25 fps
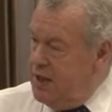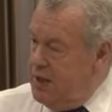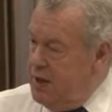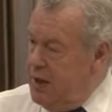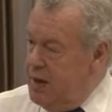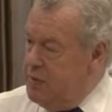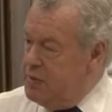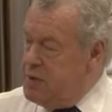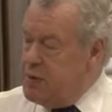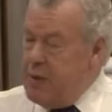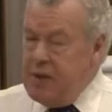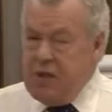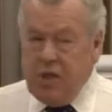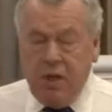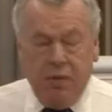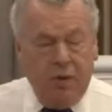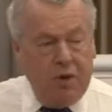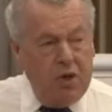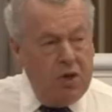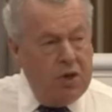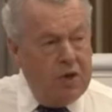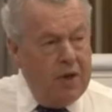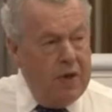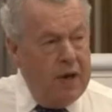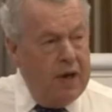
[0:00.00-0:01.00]
Especially
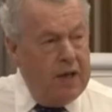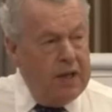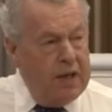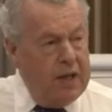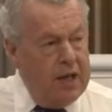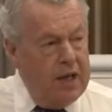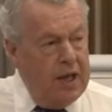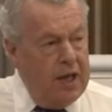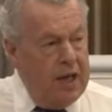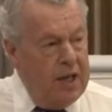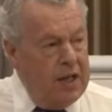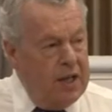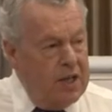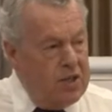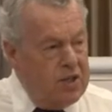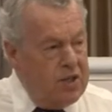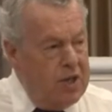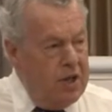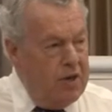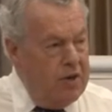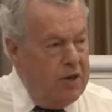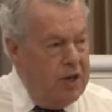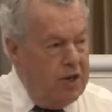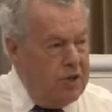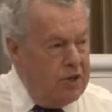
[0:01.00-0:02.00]
when you go out there and there's
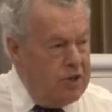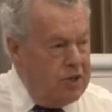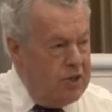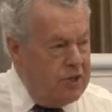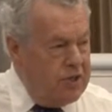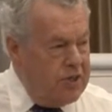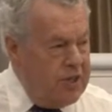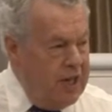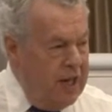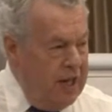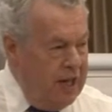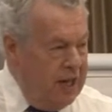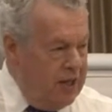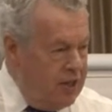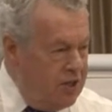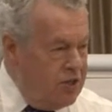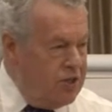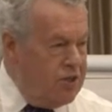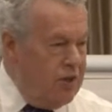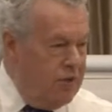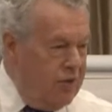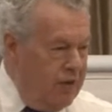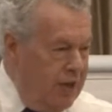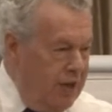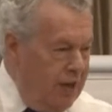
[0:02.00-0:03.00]
no notice saying,
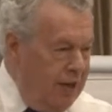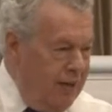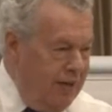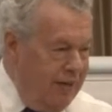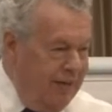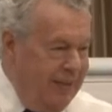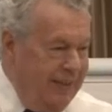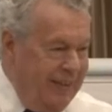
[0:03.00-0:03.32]
sorry.